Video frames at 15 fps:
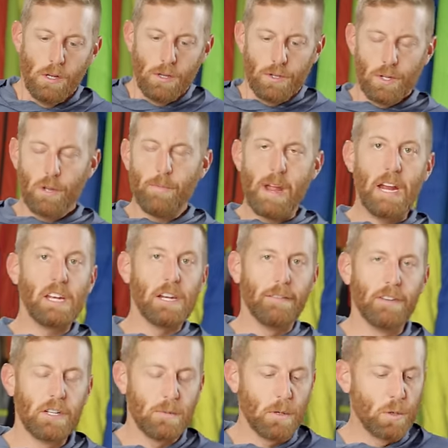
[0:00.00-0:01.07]
So the main
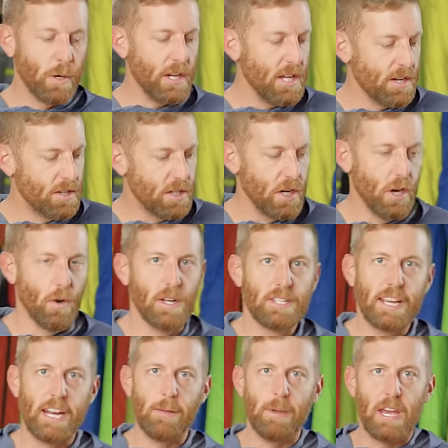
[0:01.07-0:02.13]
difference between these two
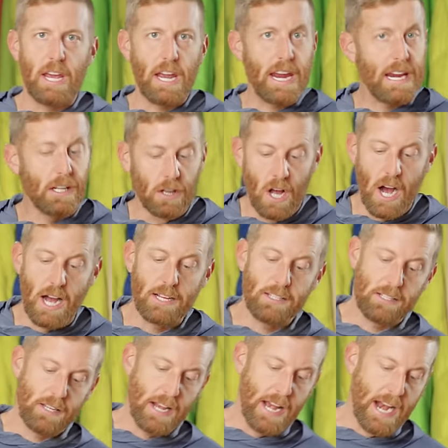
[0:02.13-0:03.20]
is going to be heat
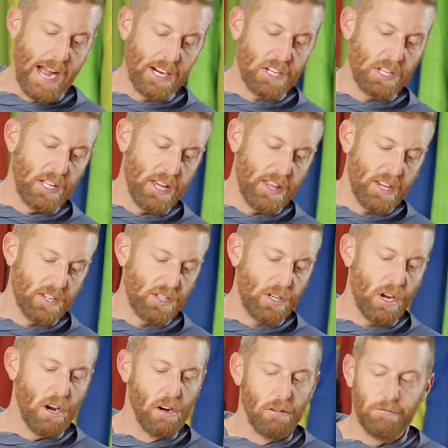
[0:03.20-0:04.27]
loss. And actually this
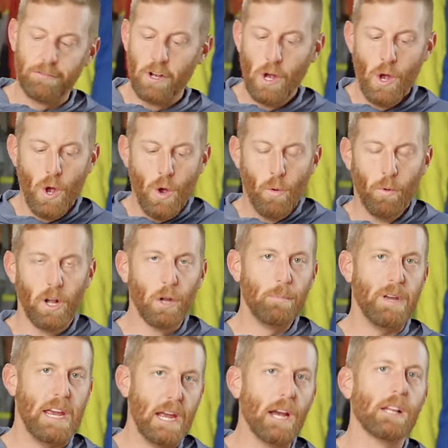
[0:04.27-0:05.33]
stove will
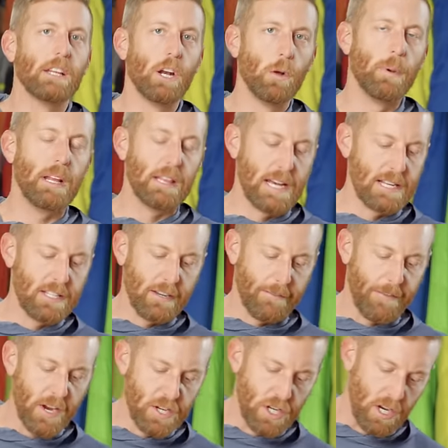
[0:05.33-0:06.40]
be a little bit less
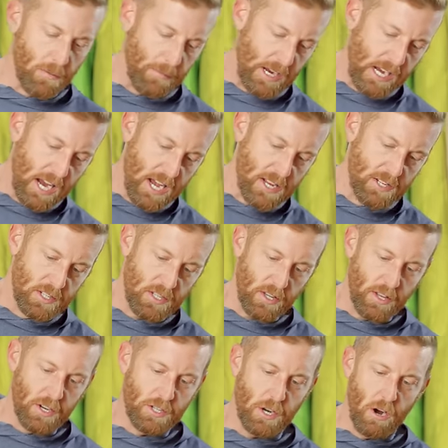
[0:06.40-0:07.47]
efficient because
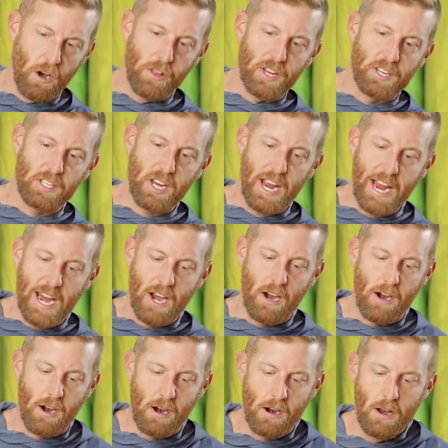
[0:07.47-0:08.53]
there's all this
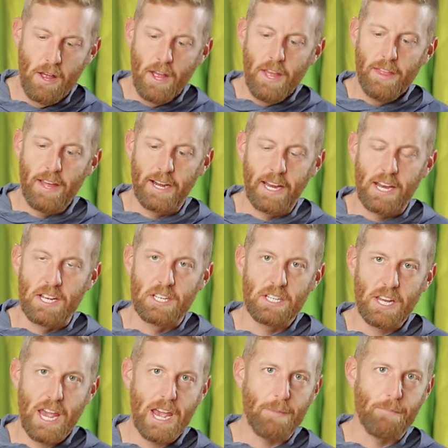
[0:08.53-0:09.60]
air that can
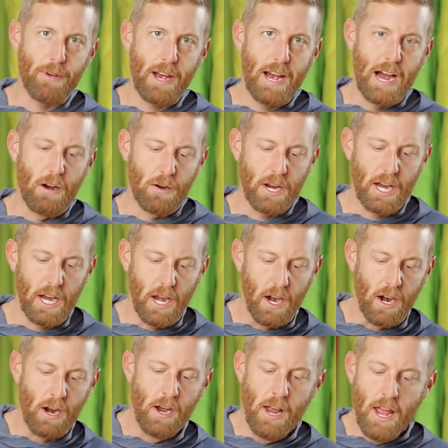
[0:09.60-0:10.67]
escape out
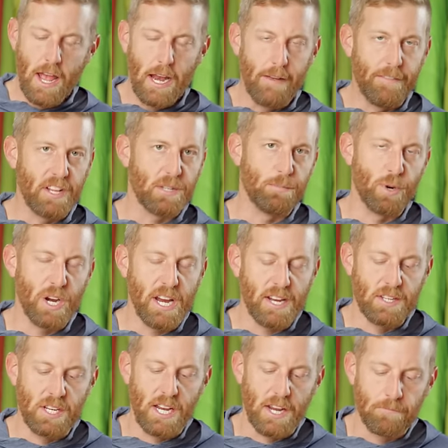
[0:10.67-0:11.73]
here. And if it's
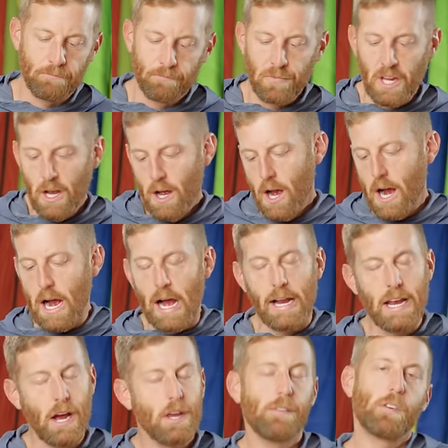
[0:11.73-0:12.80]
breezy,
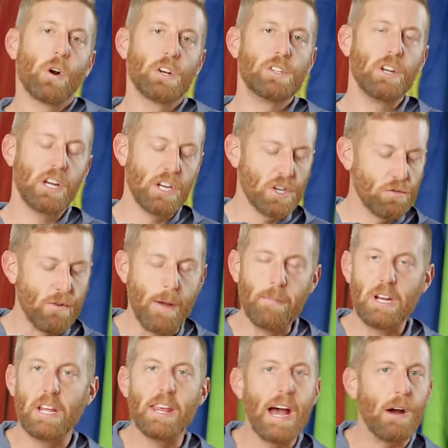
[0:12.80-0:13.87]
now, of course, you can just
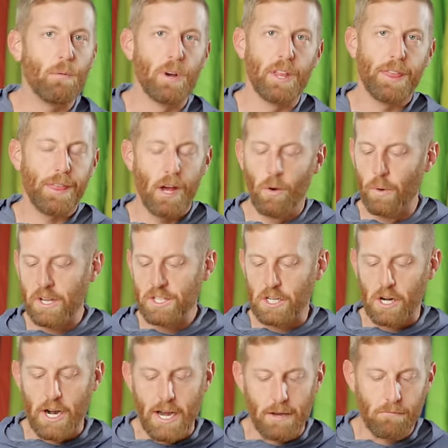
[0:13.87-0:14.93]
remedy that with a
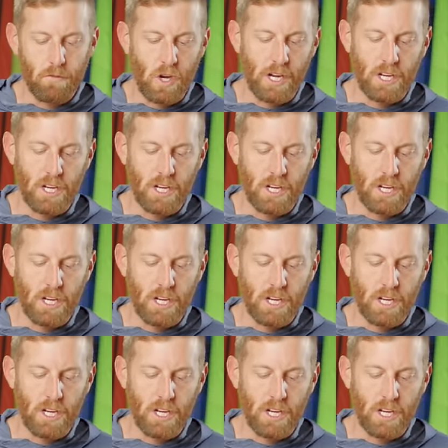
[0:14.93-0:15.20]
windscreen. You